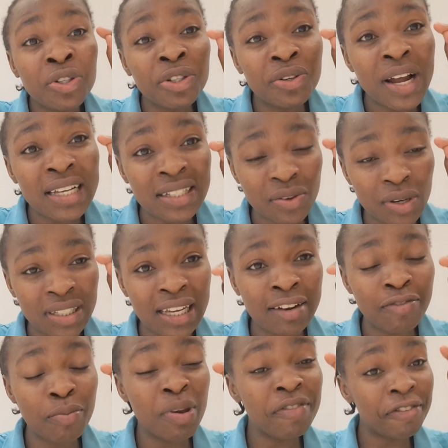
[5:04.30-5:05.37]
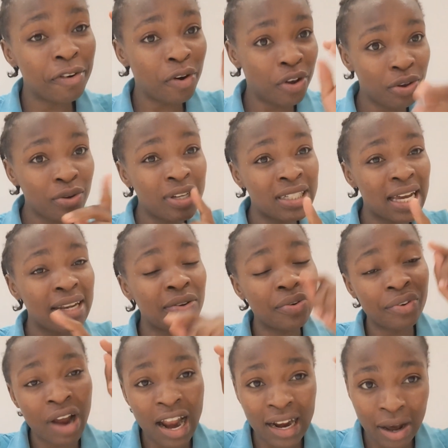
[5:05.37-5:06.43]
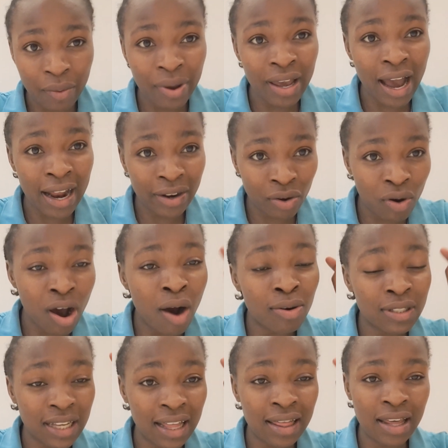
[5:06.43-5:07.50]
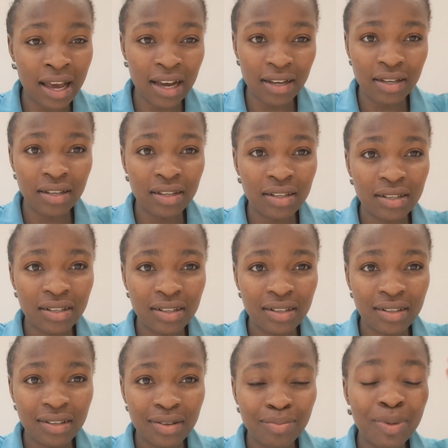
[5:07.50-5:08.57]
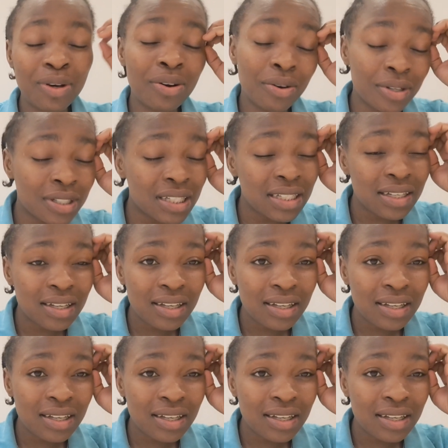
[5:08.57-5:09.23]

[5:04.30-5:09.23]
should ask yourself before you decide to run away and go outside there. Because